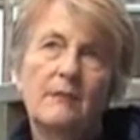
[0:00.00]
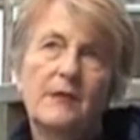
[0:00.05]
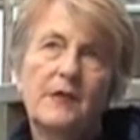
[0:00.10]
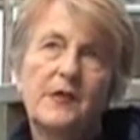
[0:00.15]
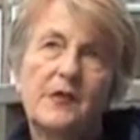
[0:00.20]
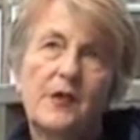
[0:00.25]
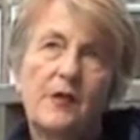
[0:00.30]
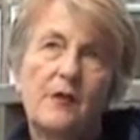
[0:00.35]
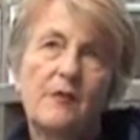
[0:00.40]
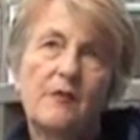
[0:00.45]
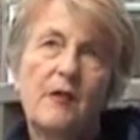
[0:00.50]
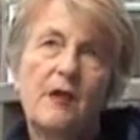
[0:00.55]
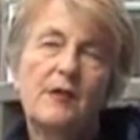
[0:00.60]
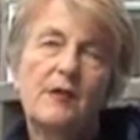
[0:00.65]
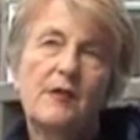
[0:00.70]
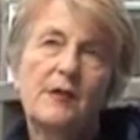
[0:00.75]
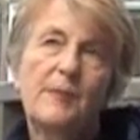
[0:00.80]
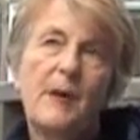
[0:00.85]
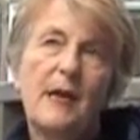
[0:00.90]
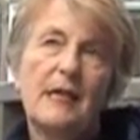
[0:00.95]
So in
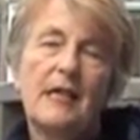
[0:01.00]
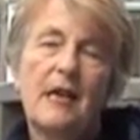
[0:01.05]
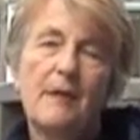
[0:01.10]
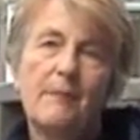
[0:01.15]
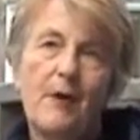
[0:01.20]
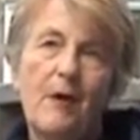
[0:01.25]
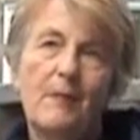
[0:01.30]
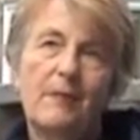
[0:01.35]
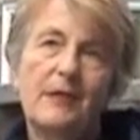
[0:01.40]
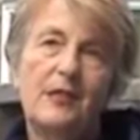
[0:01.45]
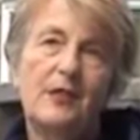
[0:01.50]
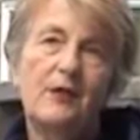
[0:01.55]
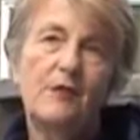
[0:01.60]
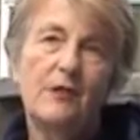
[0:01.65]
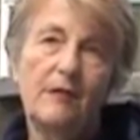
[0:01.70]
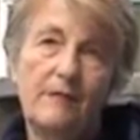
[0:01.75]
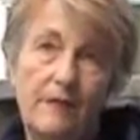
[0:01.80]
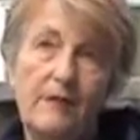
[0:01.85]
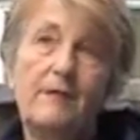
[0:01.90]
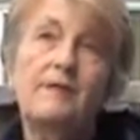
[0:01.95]
retrospect, they probably
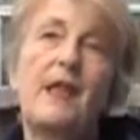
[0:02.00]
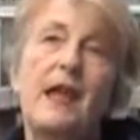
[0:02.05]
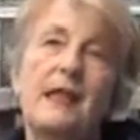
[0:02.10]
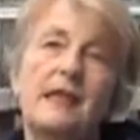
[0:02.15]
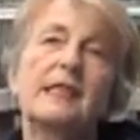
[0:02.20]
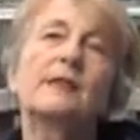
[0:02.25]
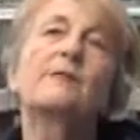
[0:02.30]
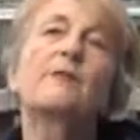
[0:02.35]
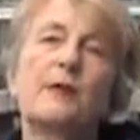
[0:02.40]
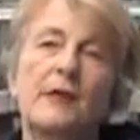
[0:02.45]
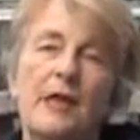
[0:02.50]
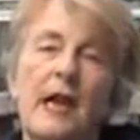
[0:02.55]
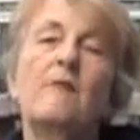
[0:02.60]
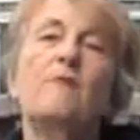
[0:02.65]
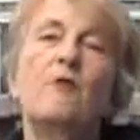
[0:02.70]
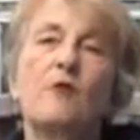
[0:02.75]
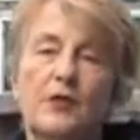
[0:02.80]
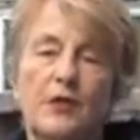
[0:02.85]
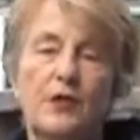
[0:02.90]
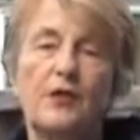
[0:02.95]
should have, if that's what they
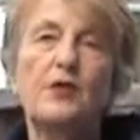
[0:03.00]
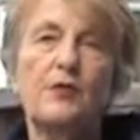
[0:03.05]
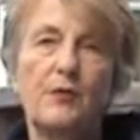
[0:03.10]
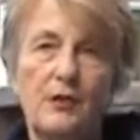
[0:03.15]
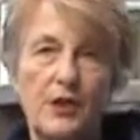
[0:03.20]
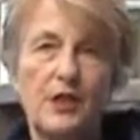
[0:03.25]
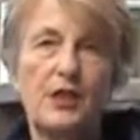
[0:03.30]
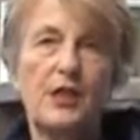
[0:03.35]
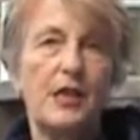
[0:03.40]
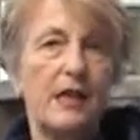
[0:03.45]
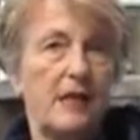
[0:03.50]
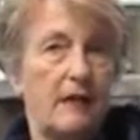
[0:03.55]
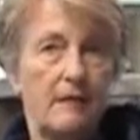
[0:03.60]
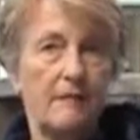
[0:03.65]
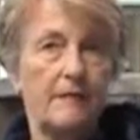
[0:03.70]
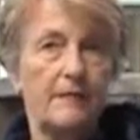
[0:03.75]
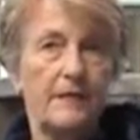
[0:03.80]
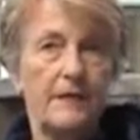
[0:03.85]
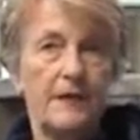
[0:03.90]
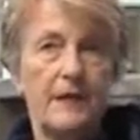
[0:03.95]
wanted to achieve.